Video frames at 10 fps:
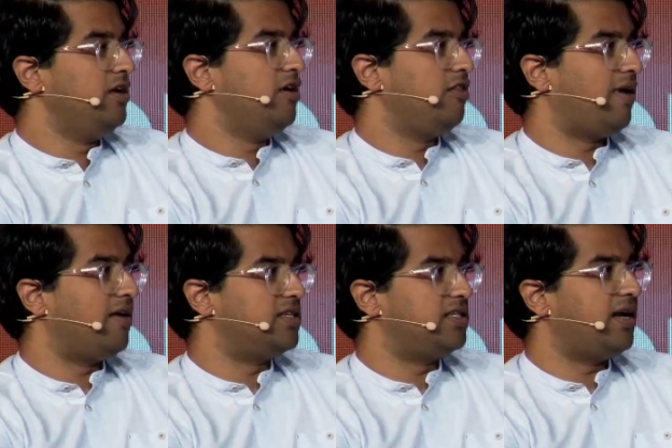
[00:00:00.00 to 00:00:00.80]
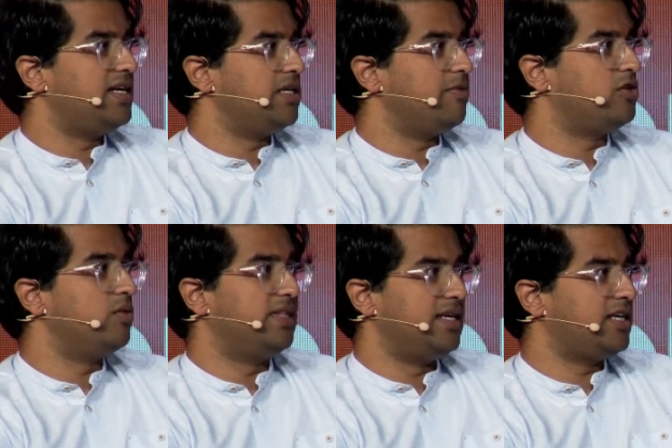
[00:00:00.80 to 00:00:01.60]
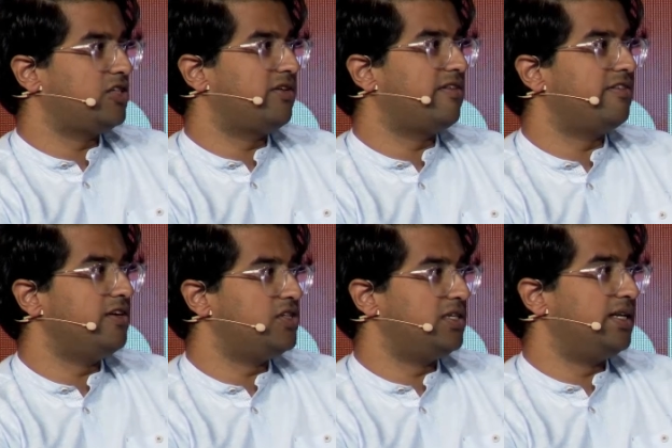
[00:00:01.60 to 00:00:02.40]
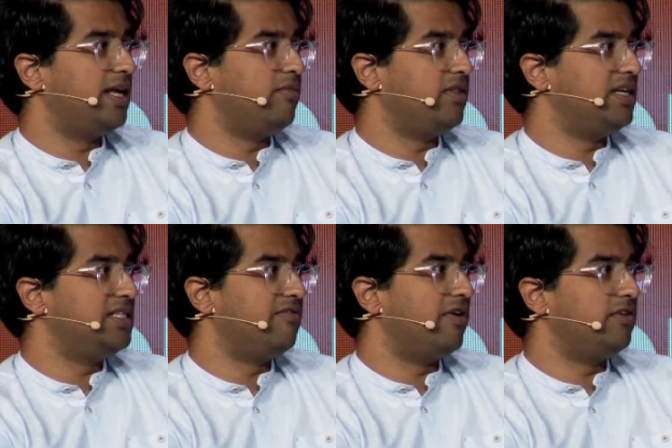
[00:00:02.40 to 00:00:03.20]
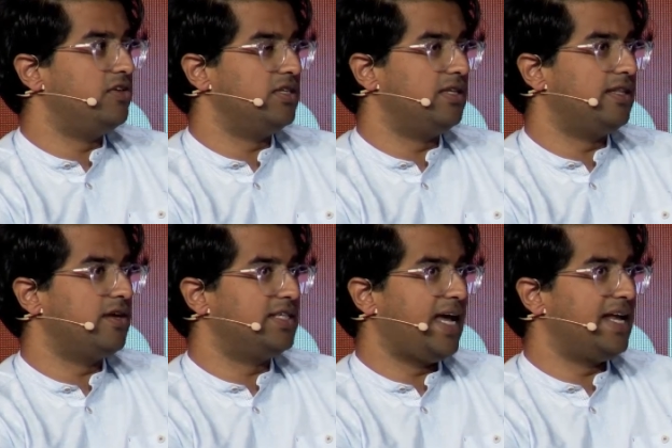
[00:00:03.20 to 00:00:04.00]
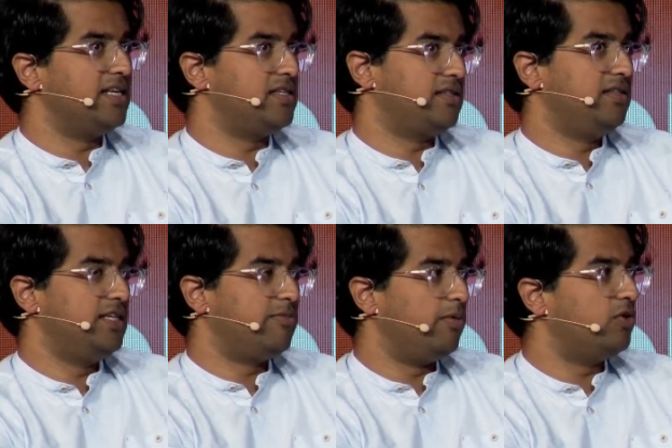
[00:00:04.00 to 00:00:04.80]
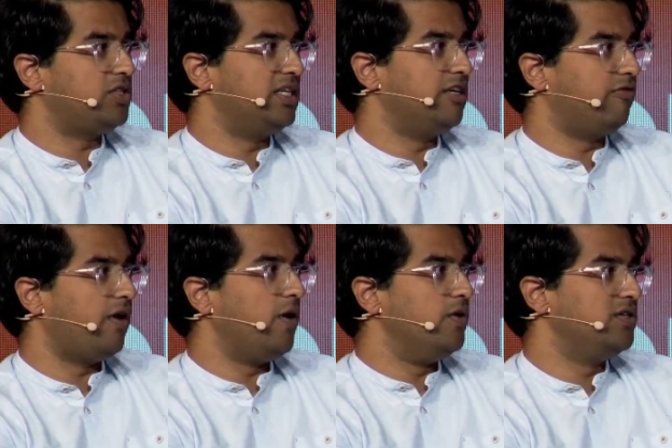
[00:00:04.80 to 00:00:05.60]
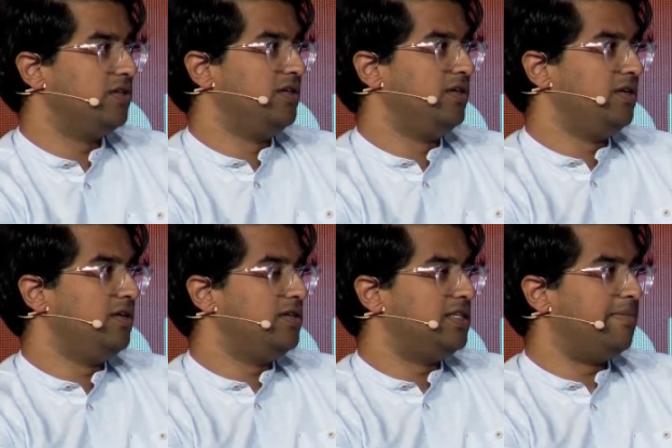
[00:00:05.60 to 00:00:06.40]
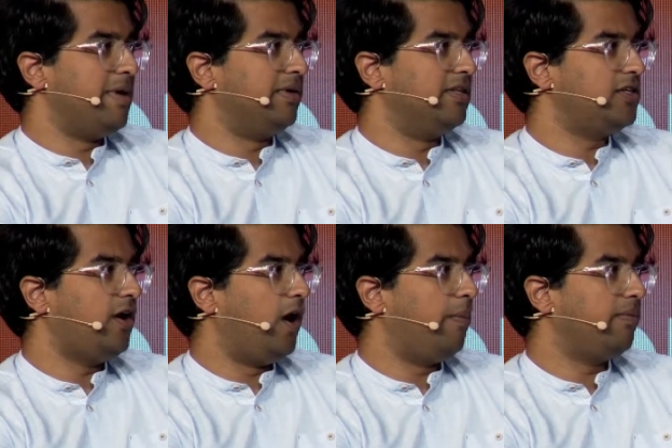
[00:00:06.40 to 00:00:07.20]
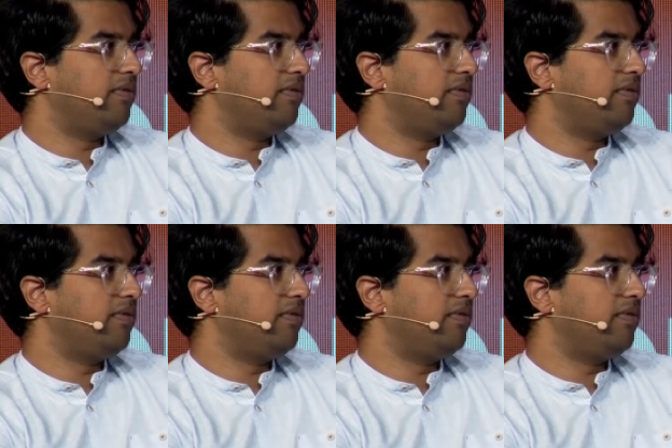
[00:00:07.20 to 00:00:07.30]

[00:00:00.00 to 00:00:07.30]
throughout society? We saw with the Industrial Revolution and then with the Internet Revolution that those gains disproportionately flowed to the people at the top.